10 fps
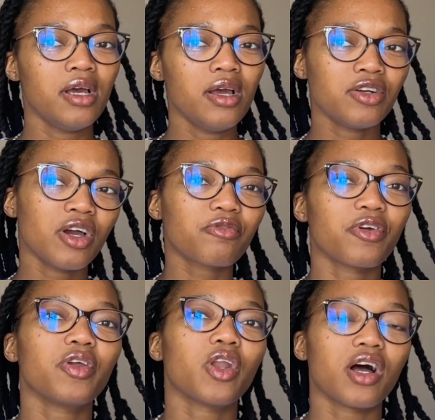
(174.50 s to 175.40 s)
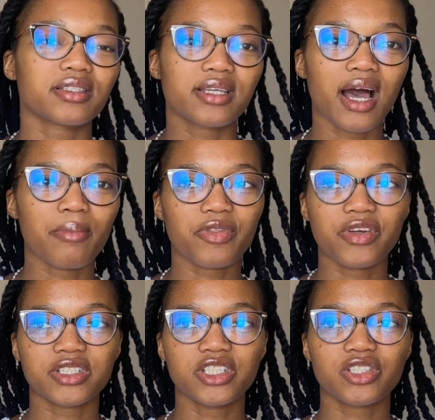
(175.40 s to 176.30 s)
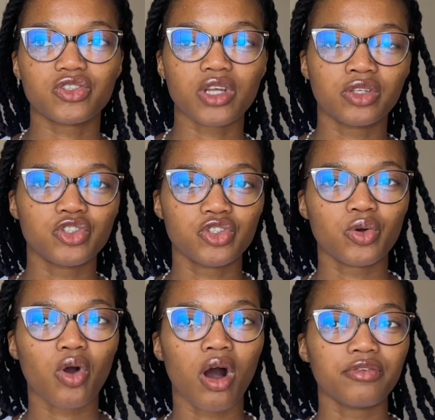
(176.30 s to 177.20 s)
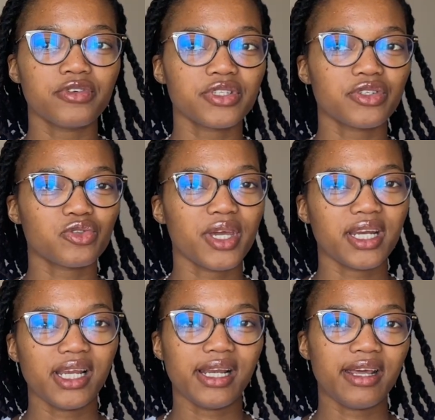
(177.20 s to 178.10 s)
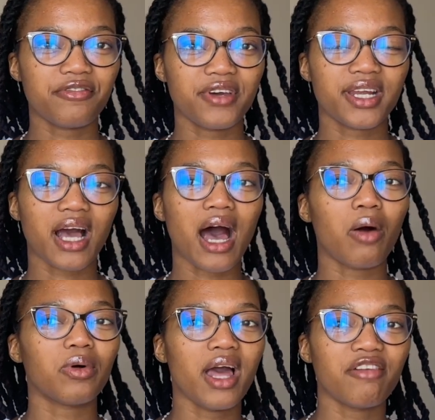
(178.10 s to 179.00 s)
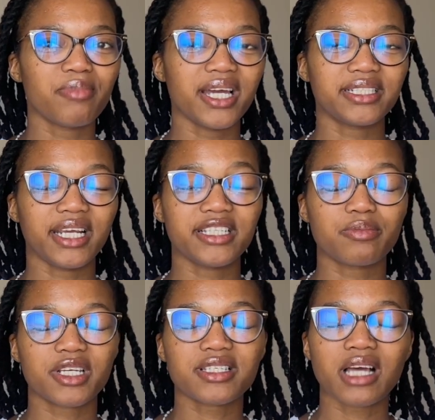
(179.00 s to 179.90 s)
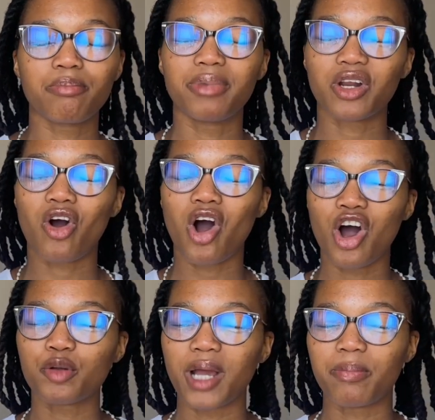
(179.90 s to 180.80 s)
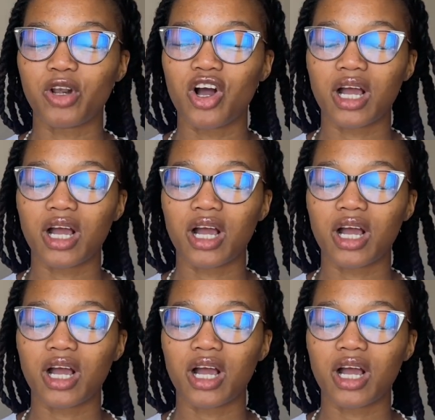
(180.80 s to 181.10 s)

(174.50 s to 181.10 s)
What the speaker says: Not very long time. I think she took office in 2011. I will have my dates mixed up, but on my blog, I